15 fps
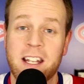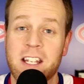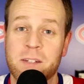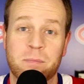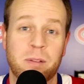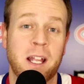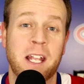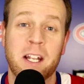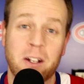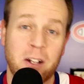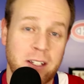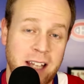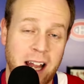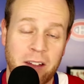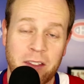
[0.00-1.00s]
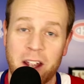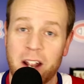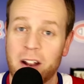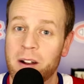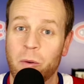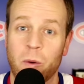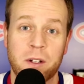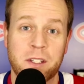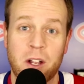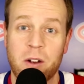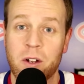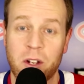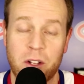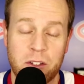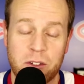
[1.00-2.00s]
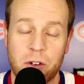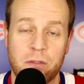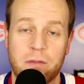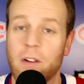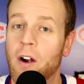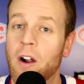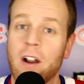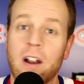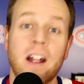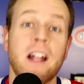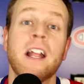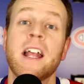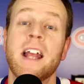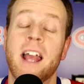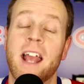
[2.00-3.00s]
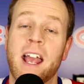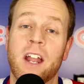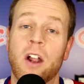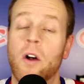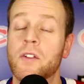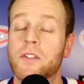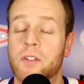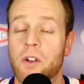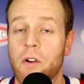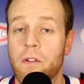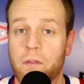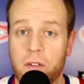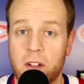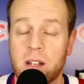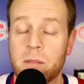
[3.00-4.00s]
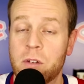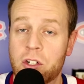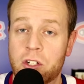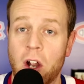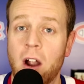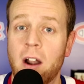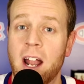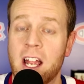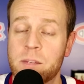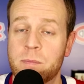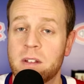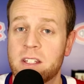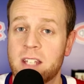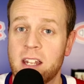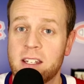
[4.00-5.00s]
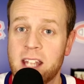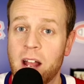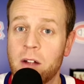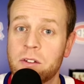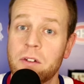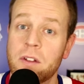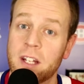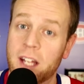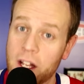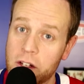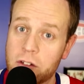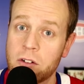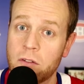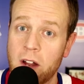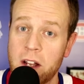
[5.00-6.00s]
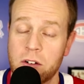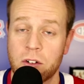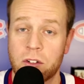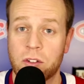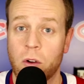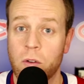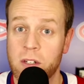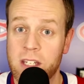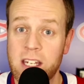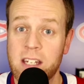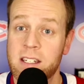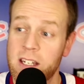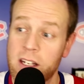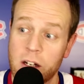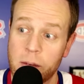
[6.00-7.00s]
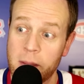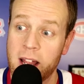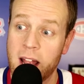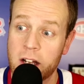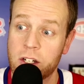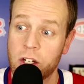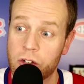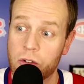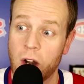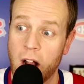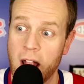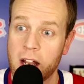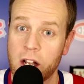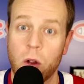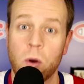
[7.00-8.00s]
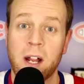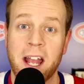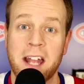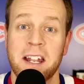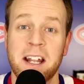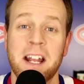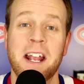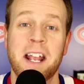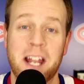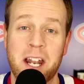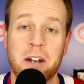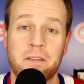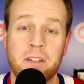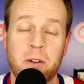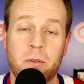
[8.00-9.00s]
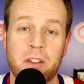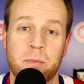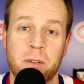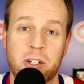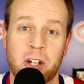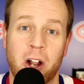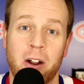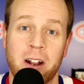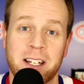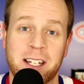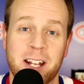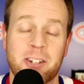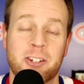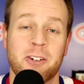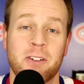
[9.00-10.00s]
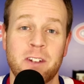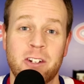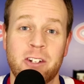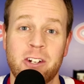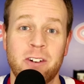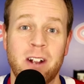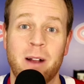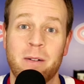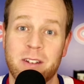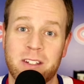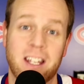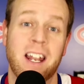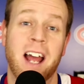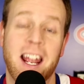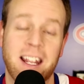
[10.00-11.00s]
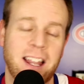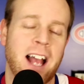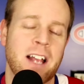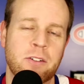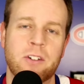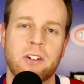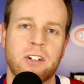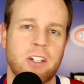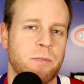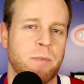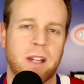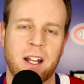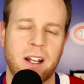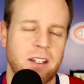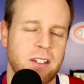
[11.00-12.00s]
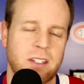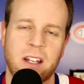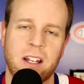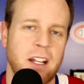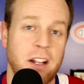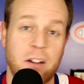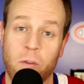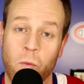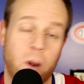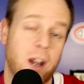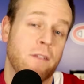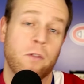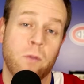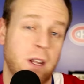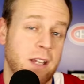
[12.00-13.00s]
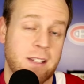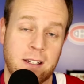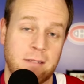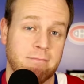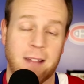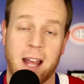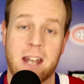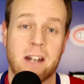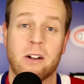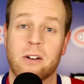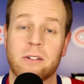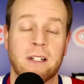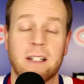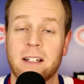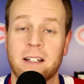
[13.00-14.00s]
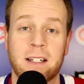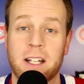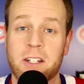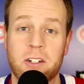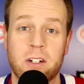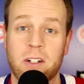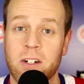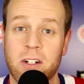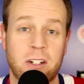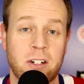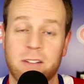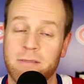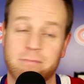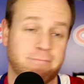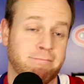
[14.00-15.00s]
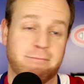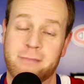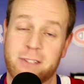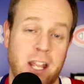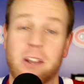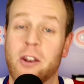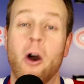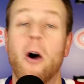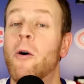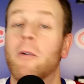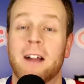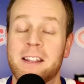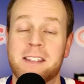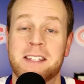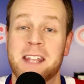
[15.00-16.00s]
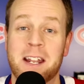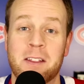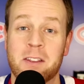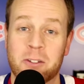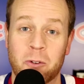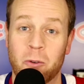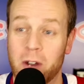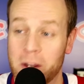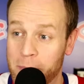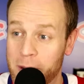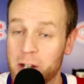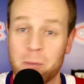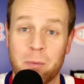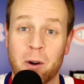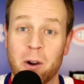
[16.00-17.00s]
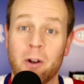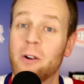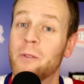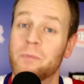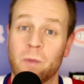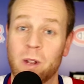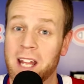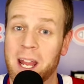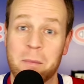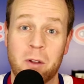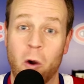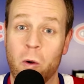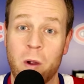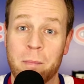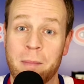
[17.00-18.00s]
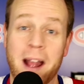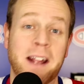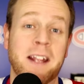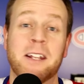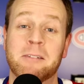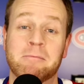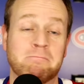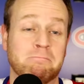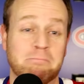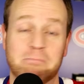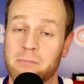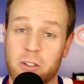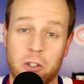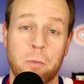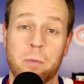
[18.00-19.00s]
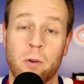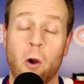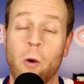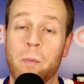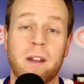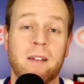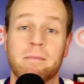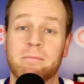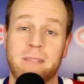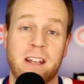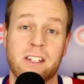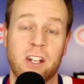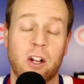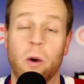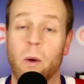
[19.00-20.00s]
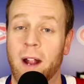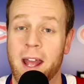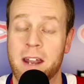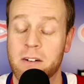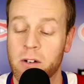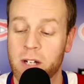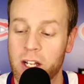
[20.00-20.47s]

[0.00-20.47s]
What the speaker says: He's playing good down there. It worked out good so far. And also, Philip Machar has been sent down to the Kitchener Rangers. So Deeksy here may actually try and go get an interview with Machar in Kitchener this year. I was denied last year just because, whatever reason, I don't know. Kitchener said no. That's the end of the story. Peterborough, when he came to Owen Beck, super open, easy going. I don't know.